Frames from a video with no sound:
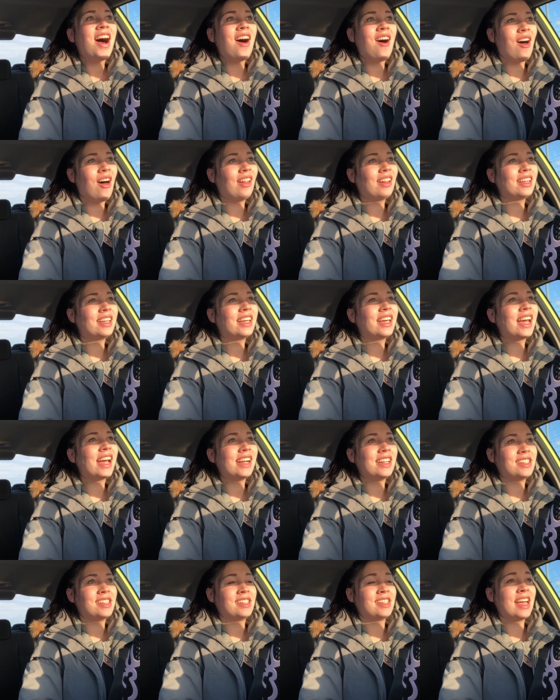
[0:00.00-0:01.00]
Ollie
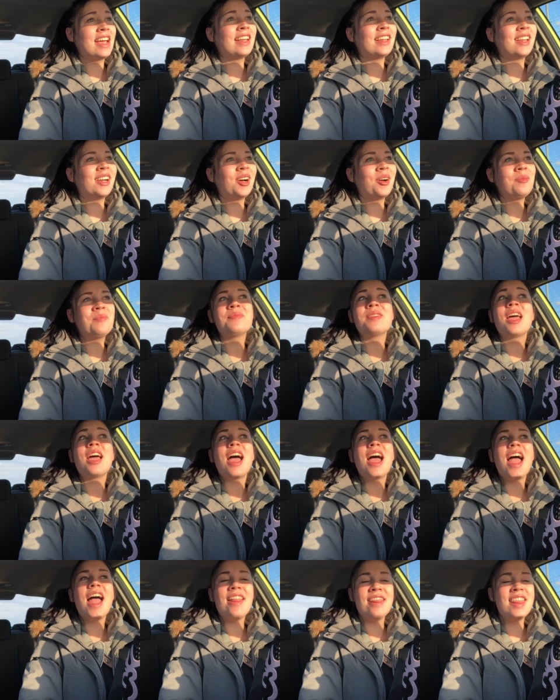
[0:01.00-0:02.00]
and Salem and
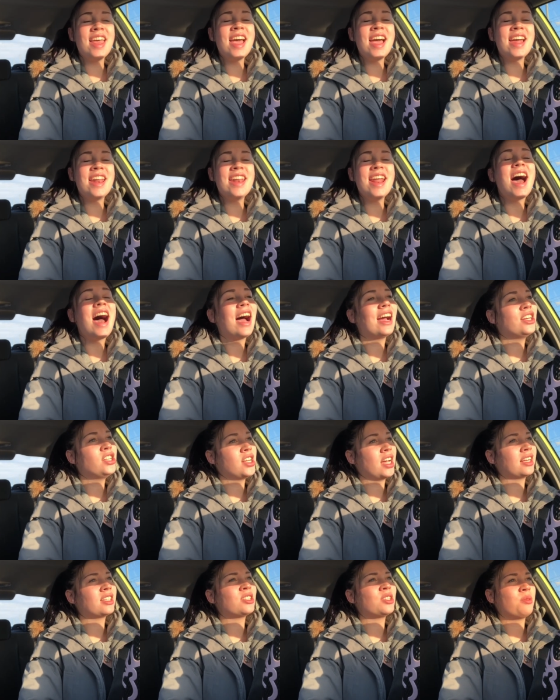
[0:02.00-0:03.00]
then I
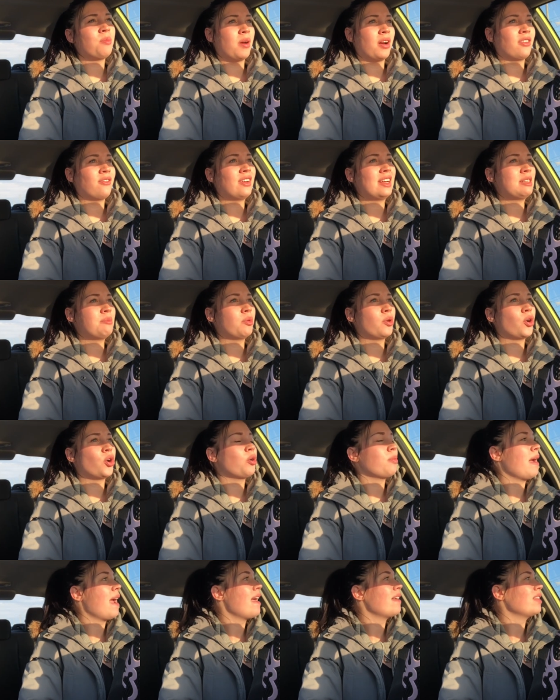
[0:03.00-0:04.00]
checked the barn Facebook
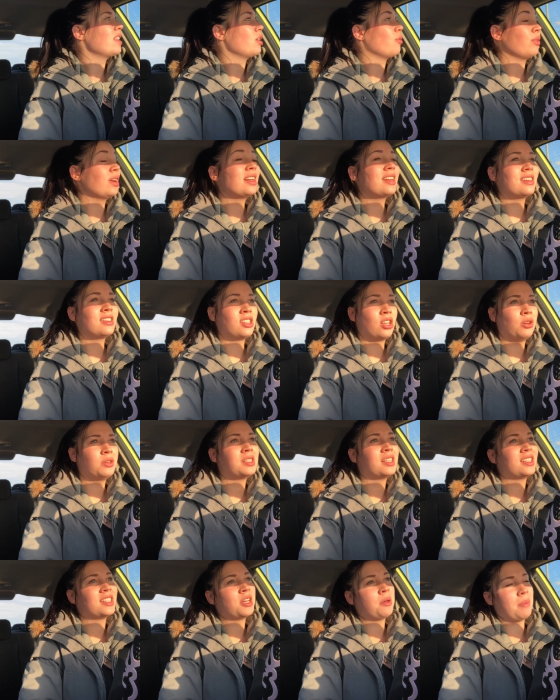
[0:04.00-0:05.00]
group and the arena is
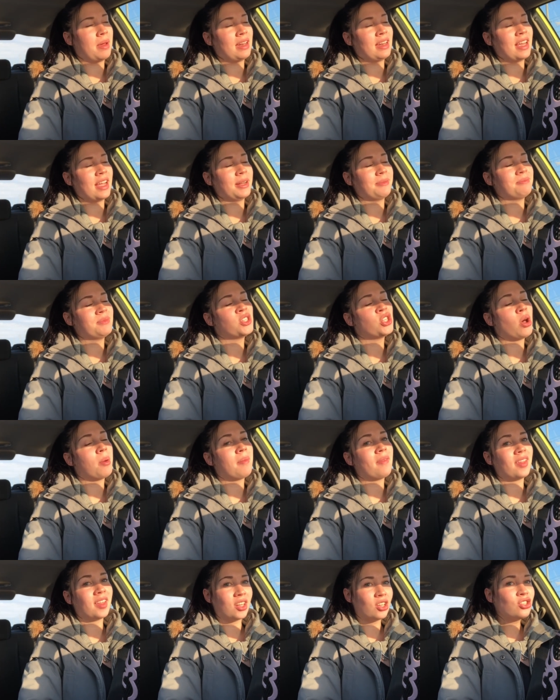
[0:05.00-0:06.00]
closed until Monday. So
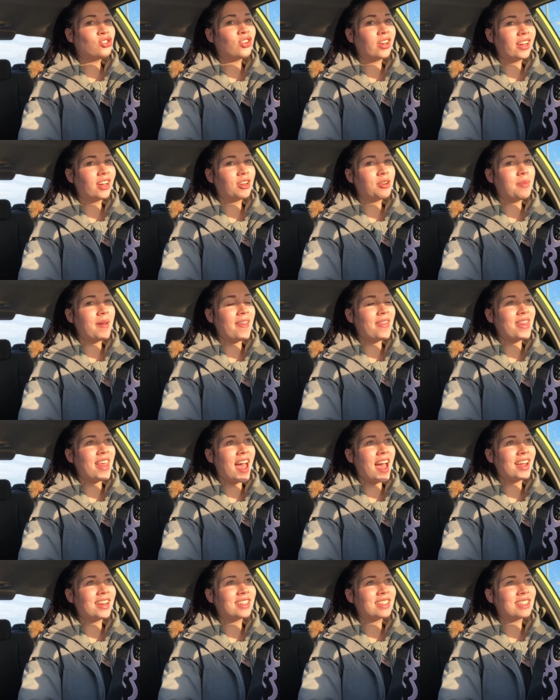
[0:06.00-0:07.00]
I'm a little triggered about
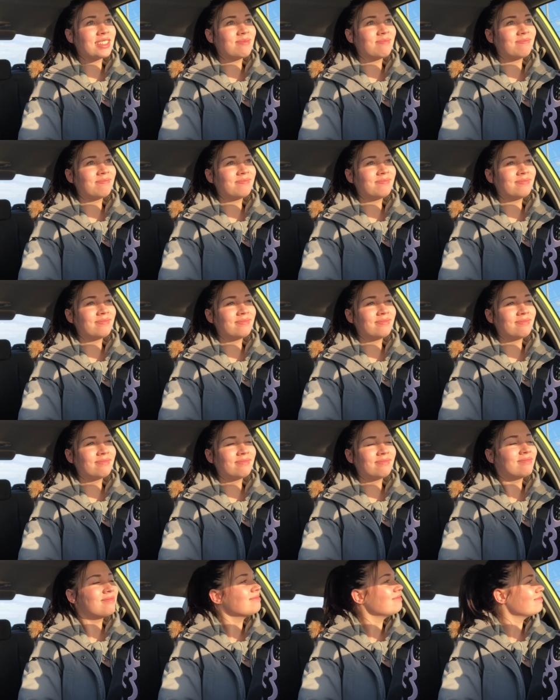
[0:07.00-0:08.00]
that.
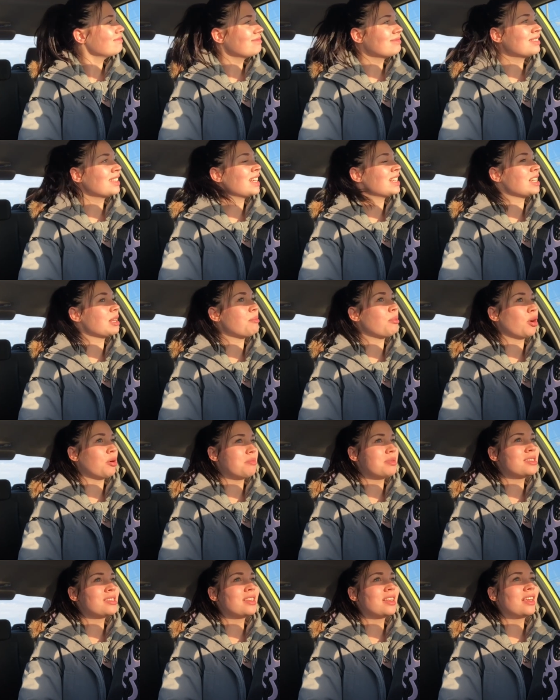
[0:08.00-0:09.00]
I
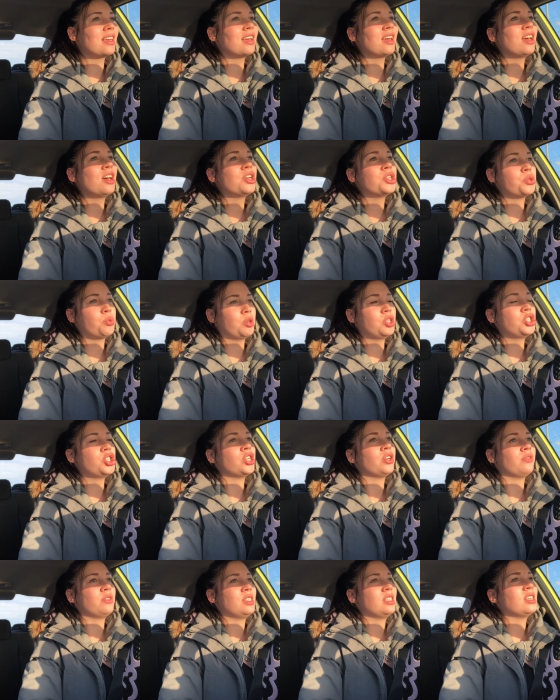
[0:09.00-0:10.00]
purposely switched
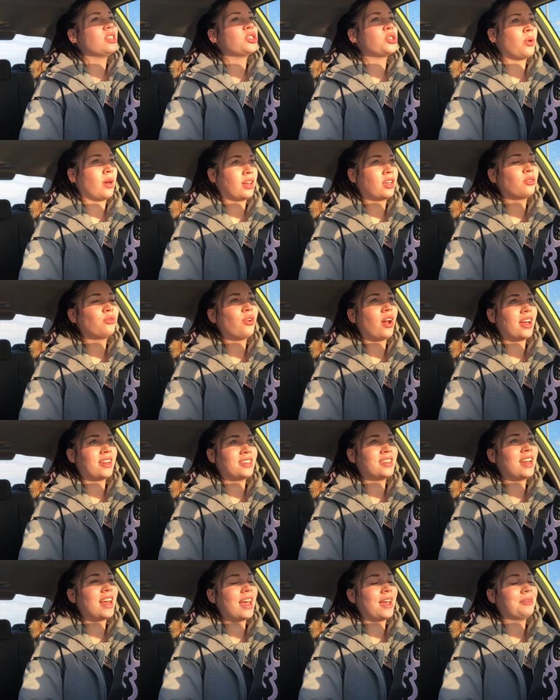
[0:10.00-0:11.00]
shifts so I could ride
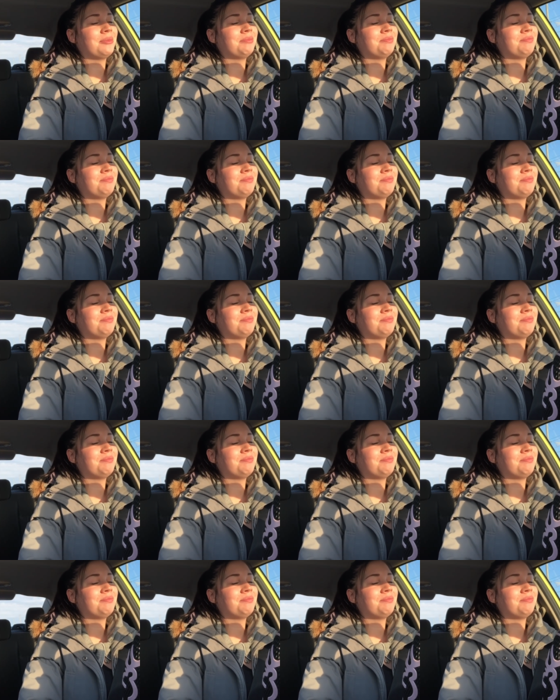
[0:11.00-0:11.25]
today.